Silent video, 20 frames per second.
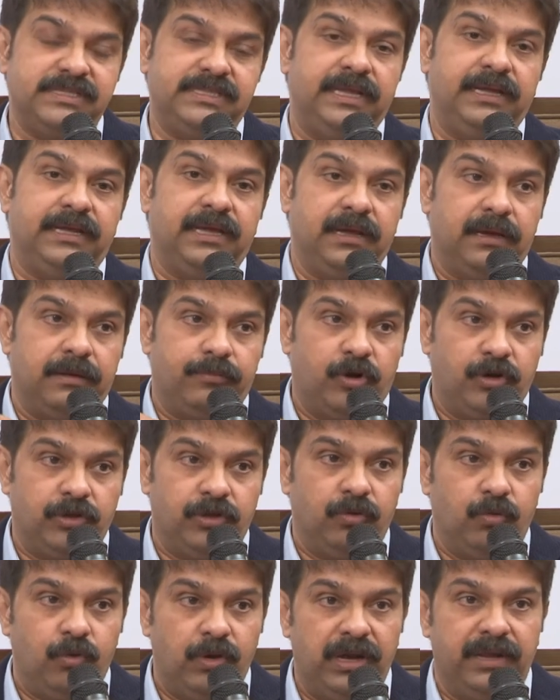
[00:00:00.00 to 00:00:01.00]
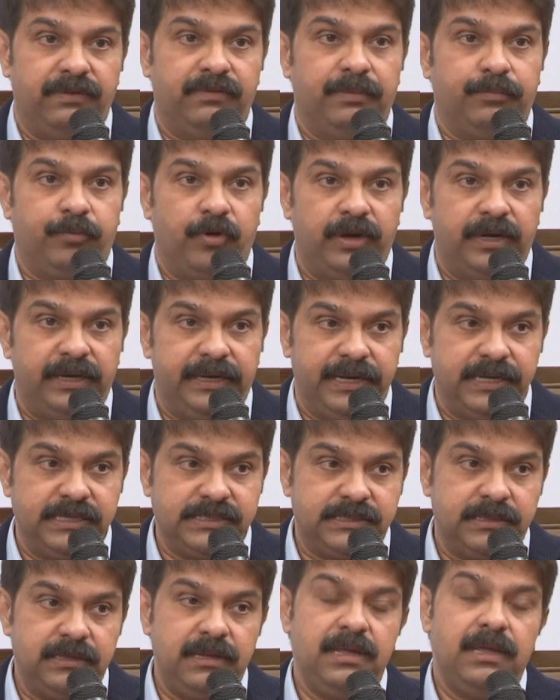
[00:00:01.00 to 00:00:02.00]
thinking about the good level
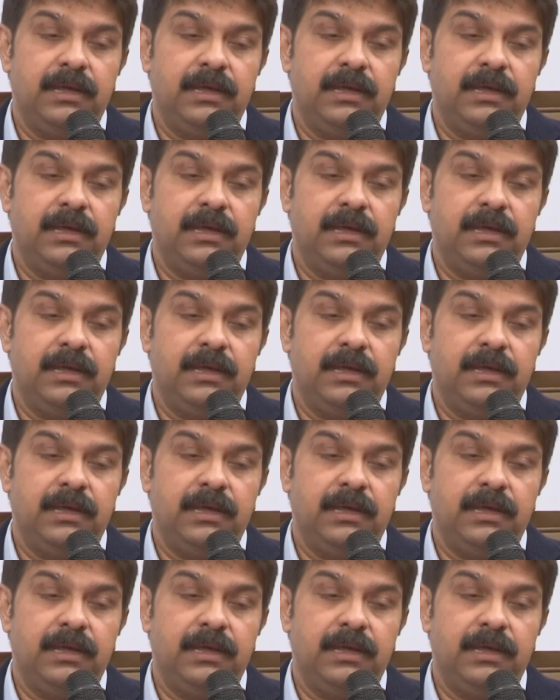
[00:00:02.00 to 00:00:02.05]
politics,